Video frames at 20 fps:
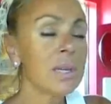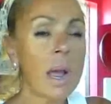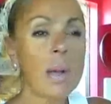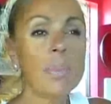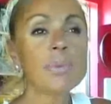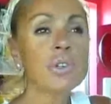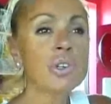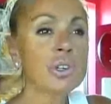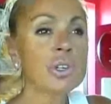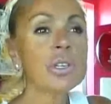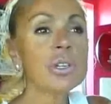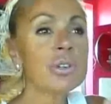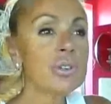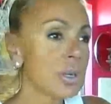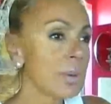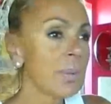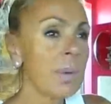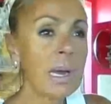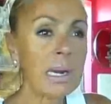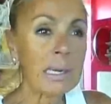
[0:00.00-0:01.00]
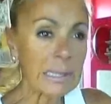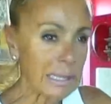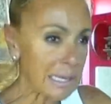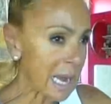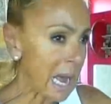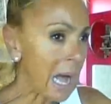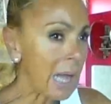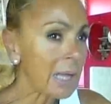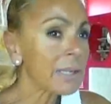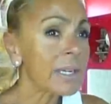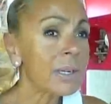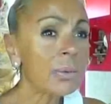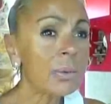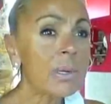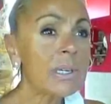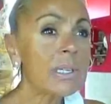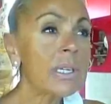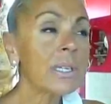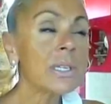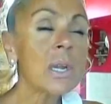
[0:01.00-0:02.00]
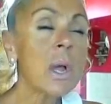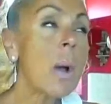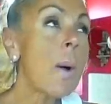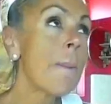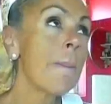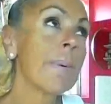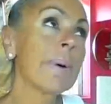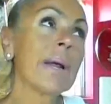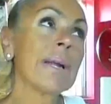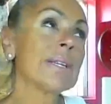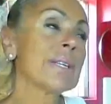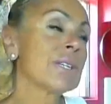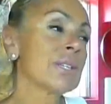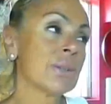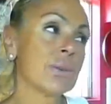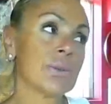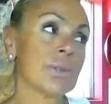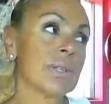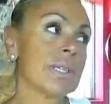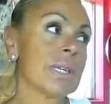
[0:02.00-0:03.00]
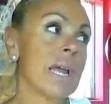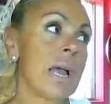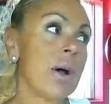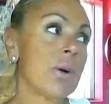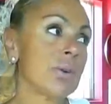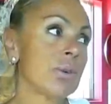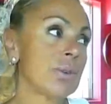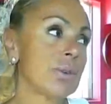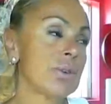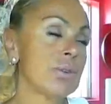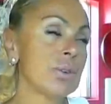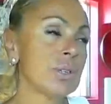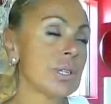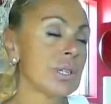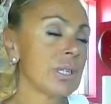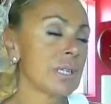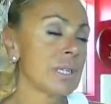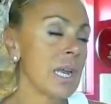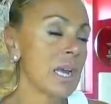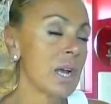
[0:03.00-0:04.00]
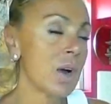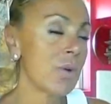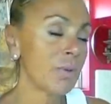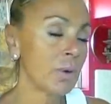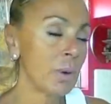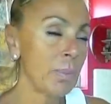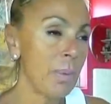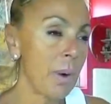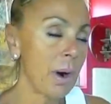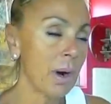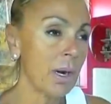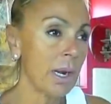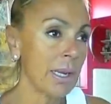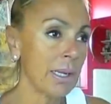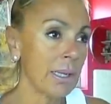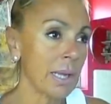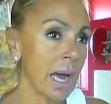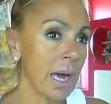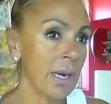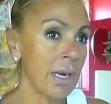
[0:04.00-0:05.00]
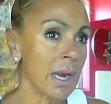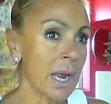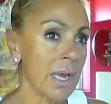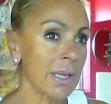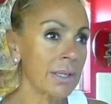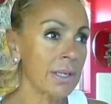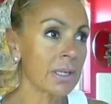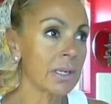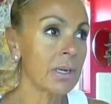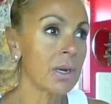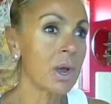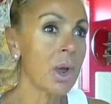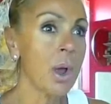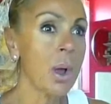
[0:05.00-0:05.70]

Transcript: I'm sure there's some kind of legality reasons, but I just don't see how you could just take over a bar like that and then